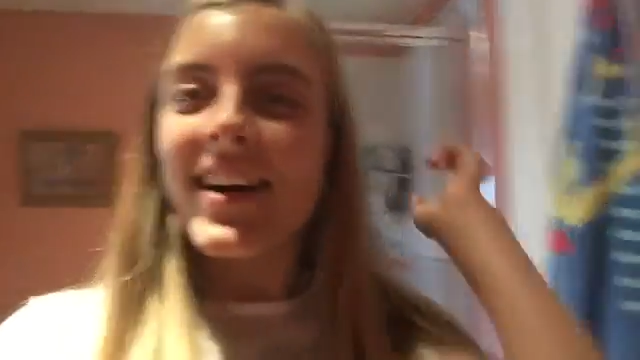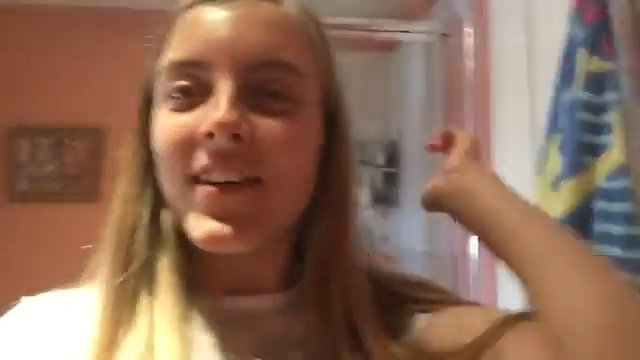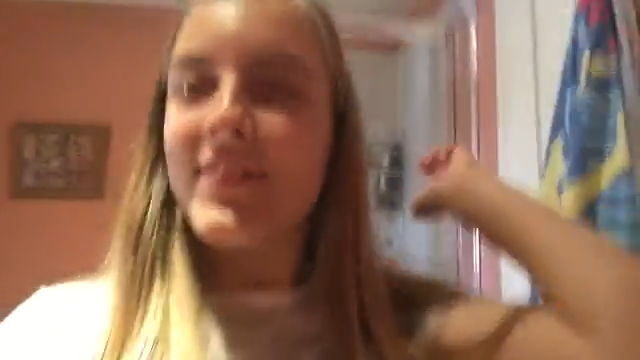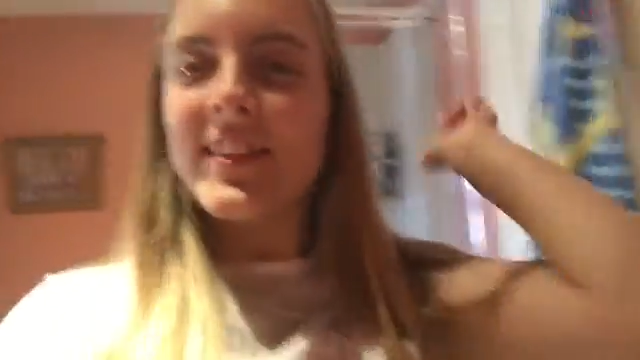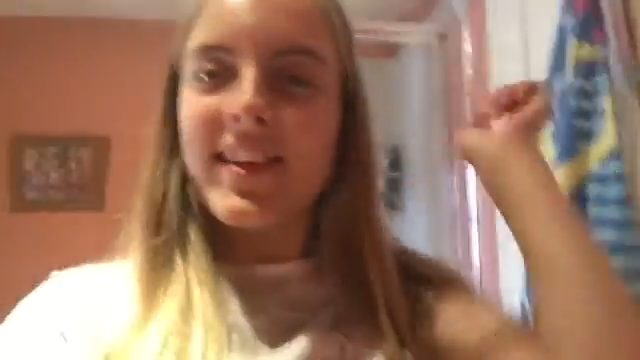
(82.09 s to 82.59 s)

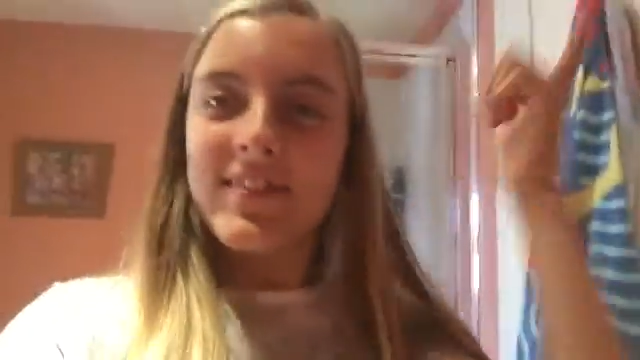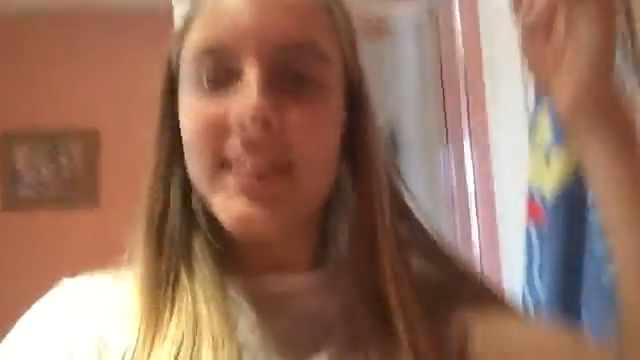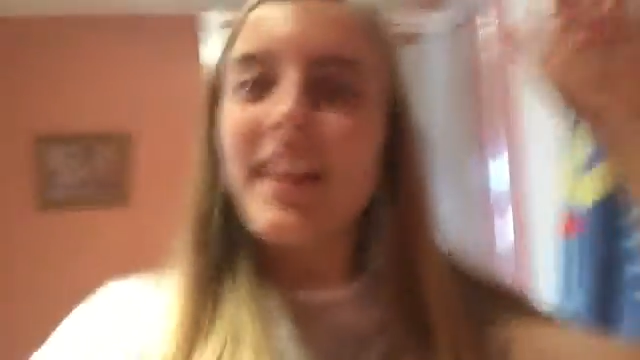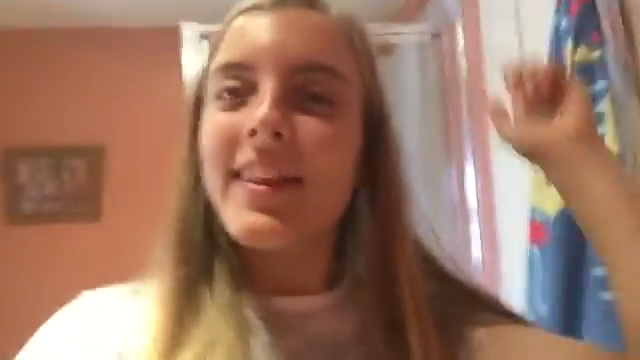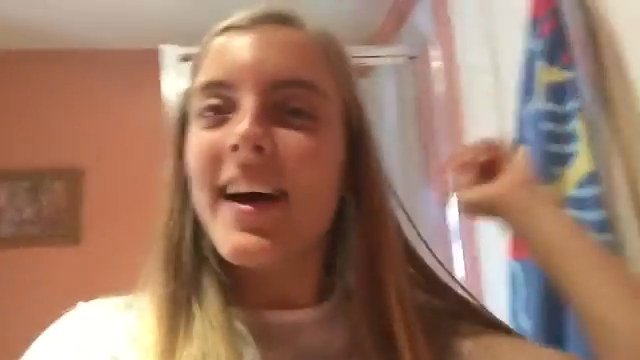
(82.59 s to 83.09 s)
I've
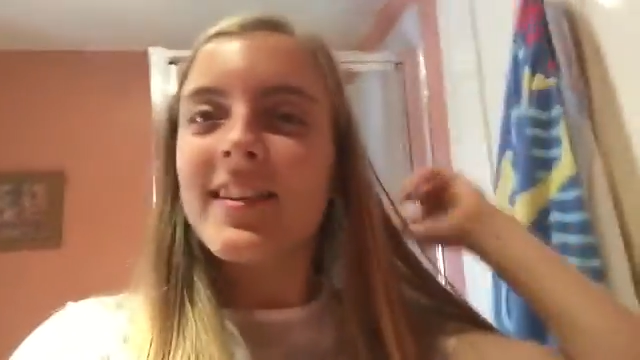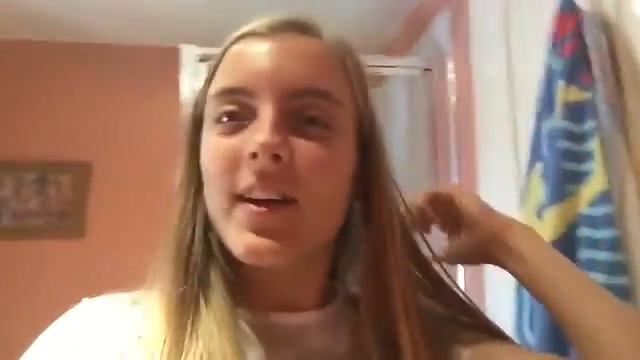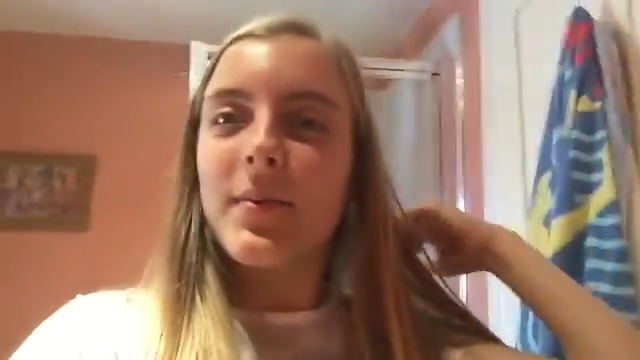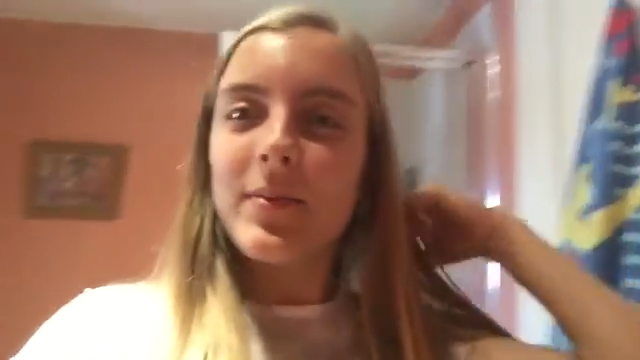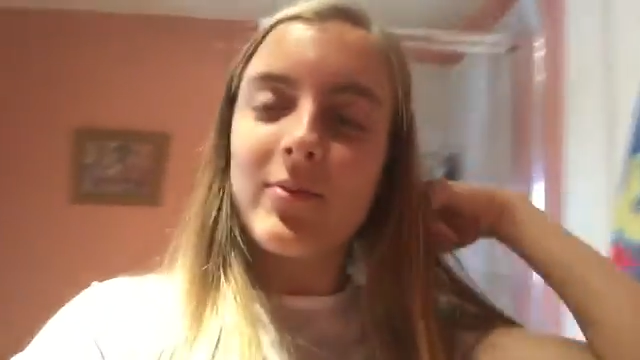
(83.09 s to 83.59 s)
never done that
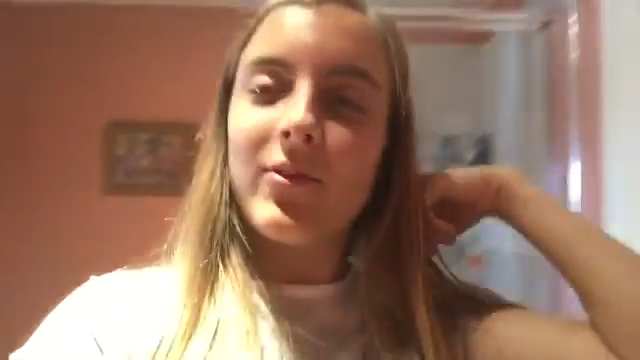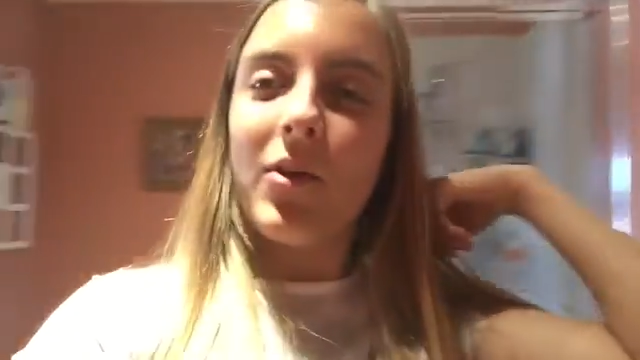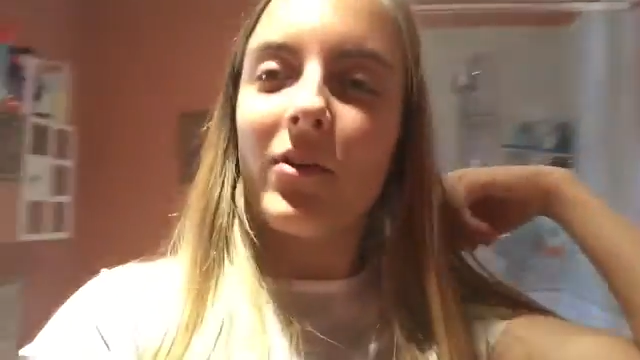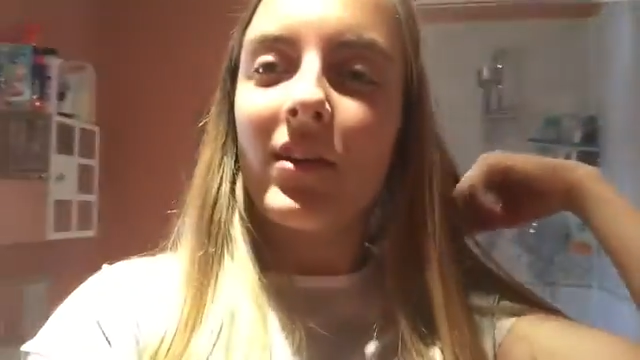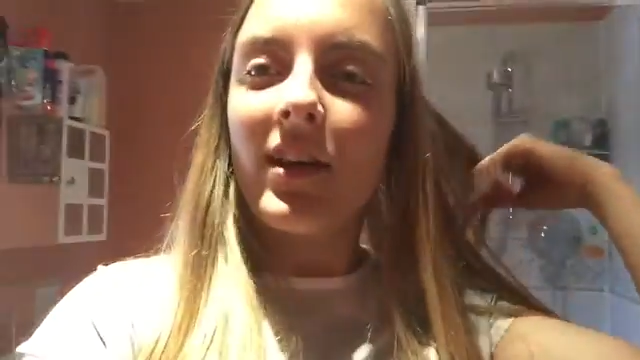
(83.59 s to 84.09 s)
type of
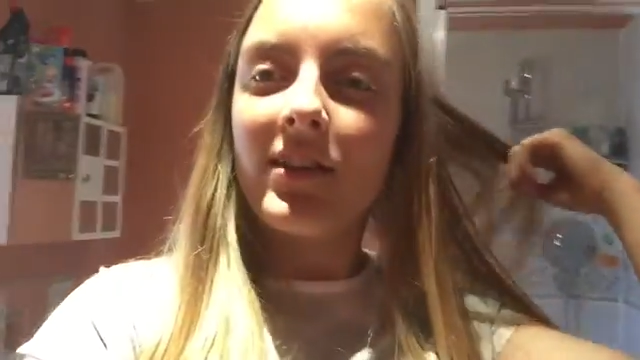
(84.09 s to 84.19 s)
vlog